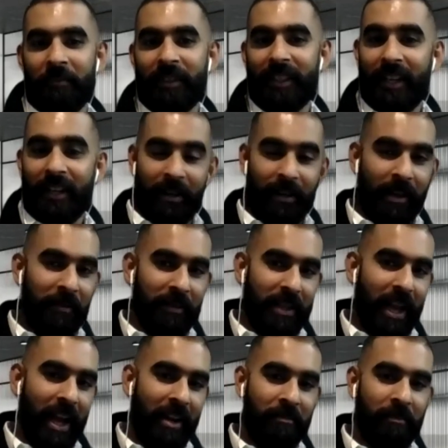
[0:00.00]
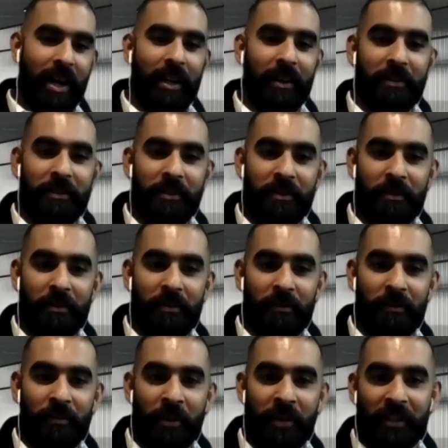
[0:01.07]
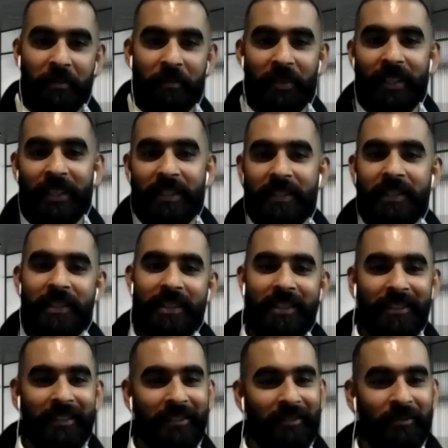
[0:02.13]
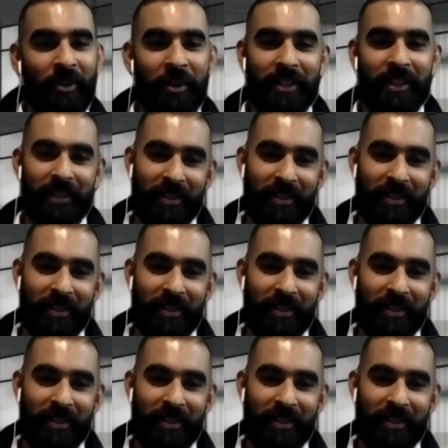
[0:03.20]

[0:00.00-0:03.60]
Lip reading: with that, I'd love to hand back to Ronit, please. Ronit?